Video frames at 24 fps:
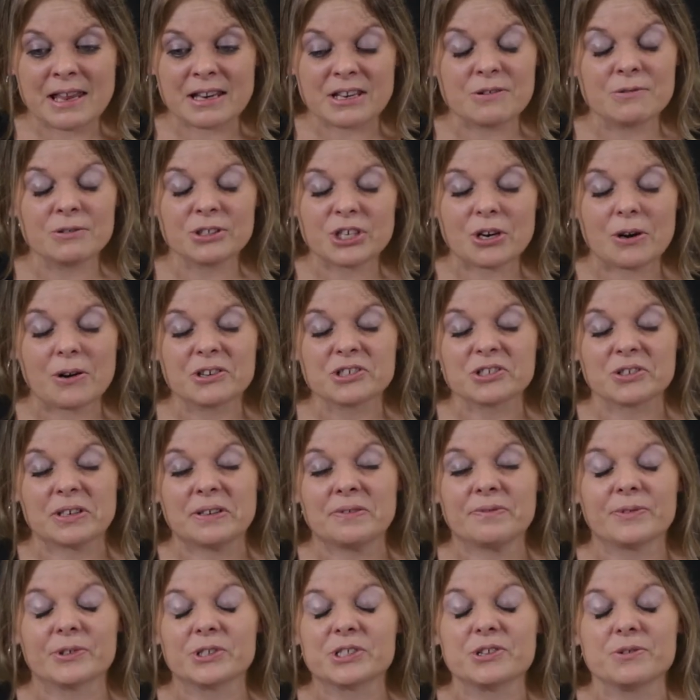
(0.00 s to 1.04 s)
no charge on
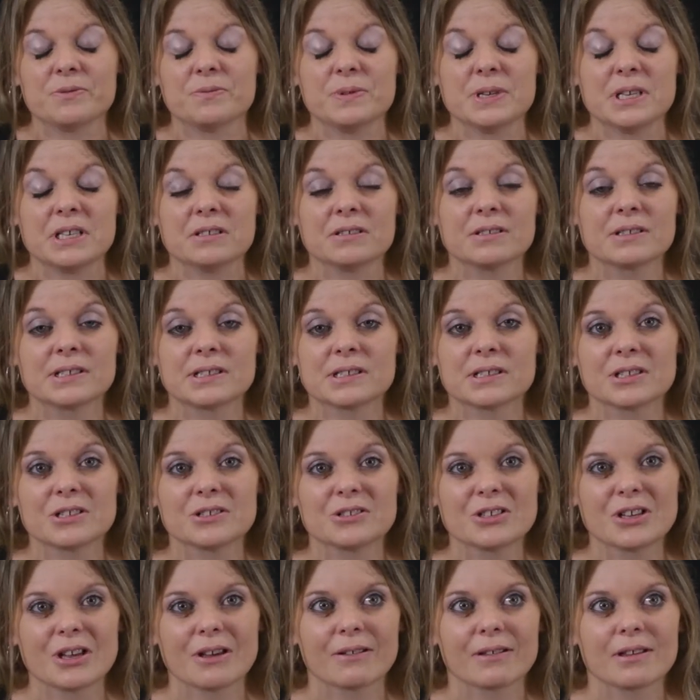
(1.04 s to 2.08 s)
it for 2 weeks.
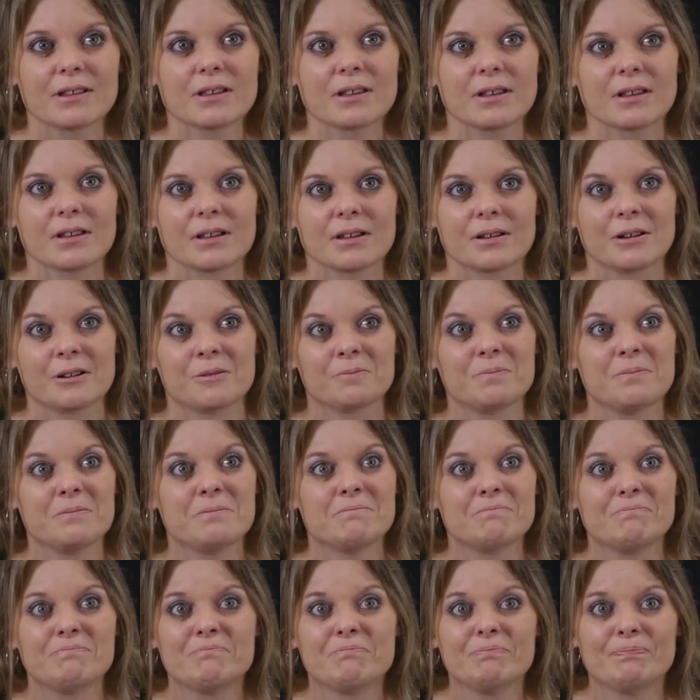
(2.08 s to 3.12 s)
Um,
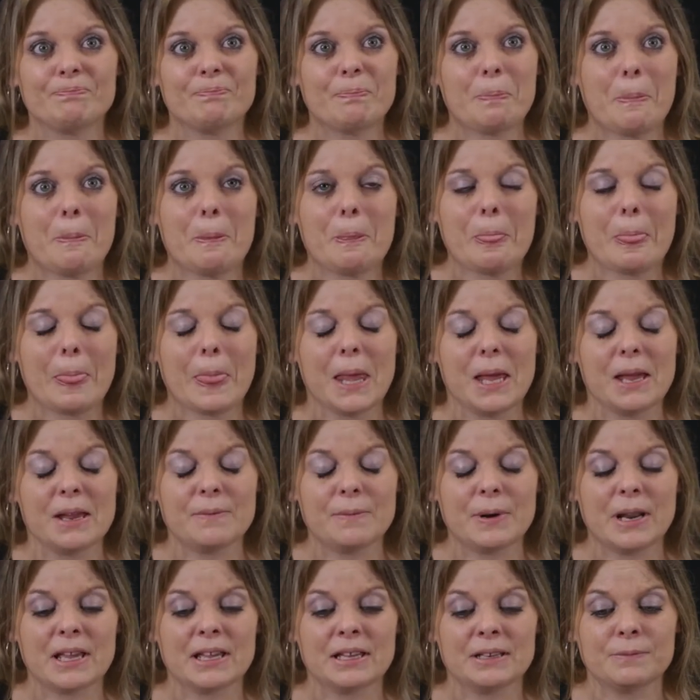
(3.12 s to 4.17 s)

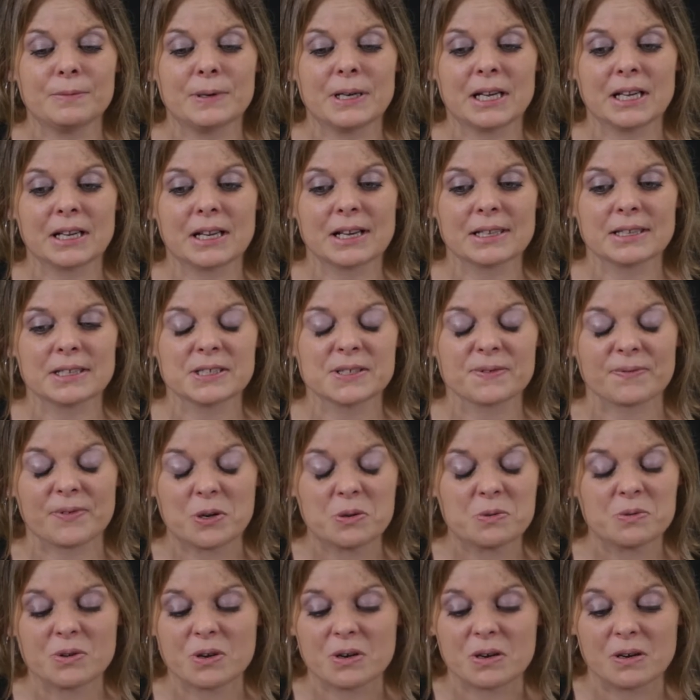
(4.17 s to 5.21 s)
and when I got this
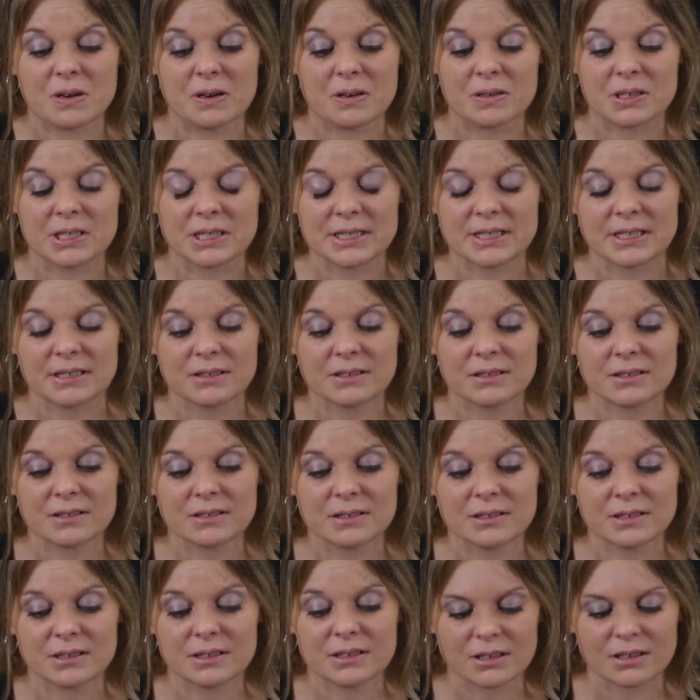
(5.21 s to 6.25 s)
phone call, it
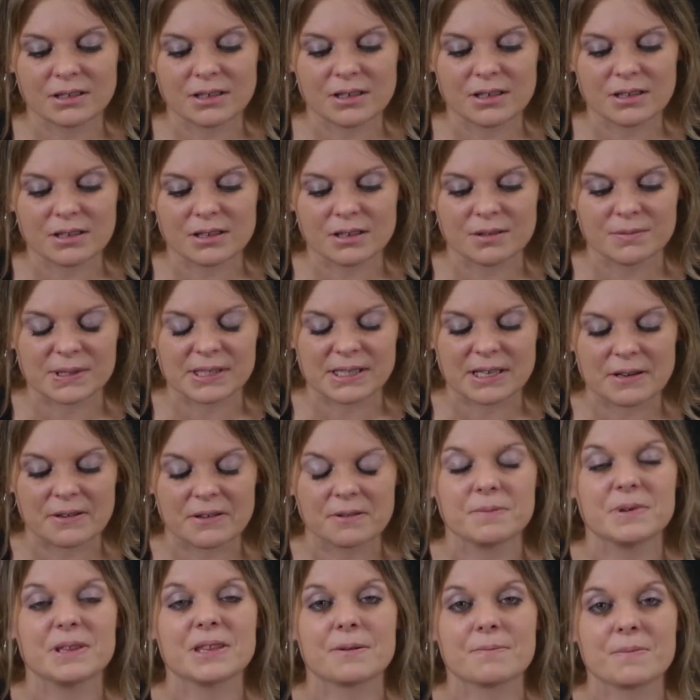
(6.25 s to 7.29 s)
was
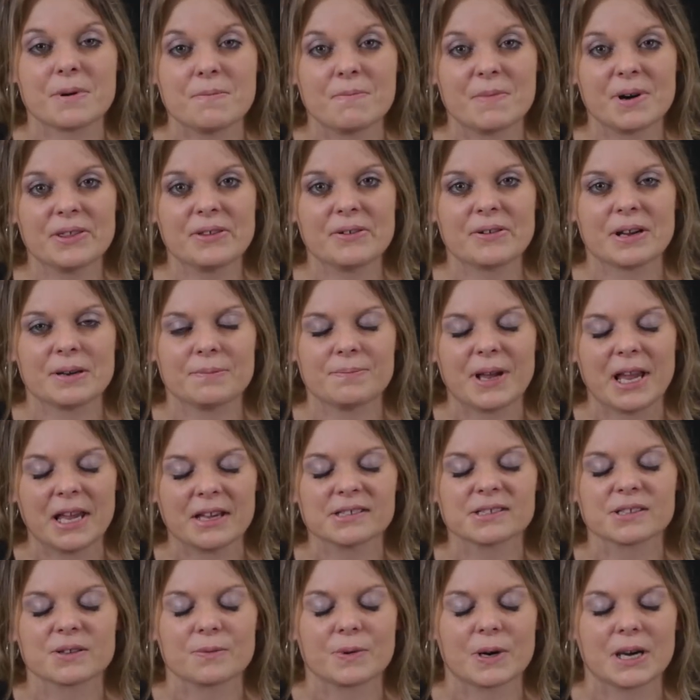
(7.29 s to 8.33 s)
telling me that my mother had
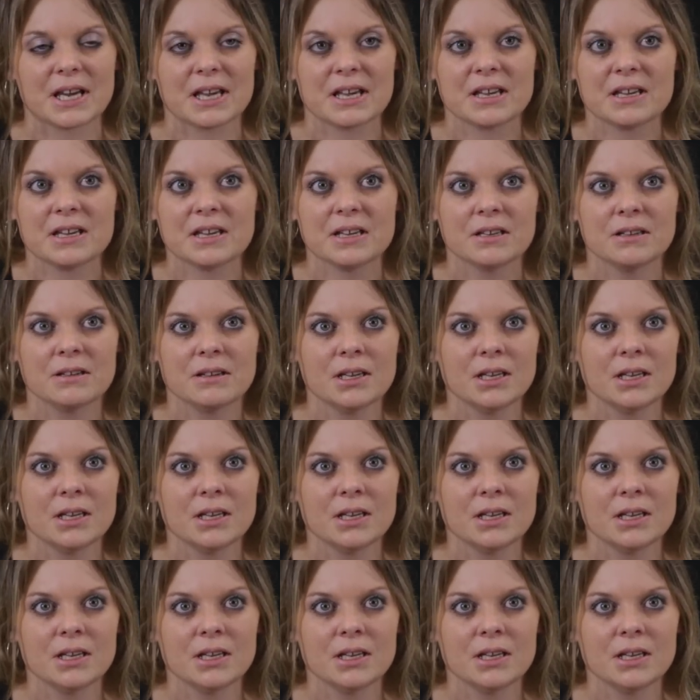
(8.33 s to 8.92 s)
passed away.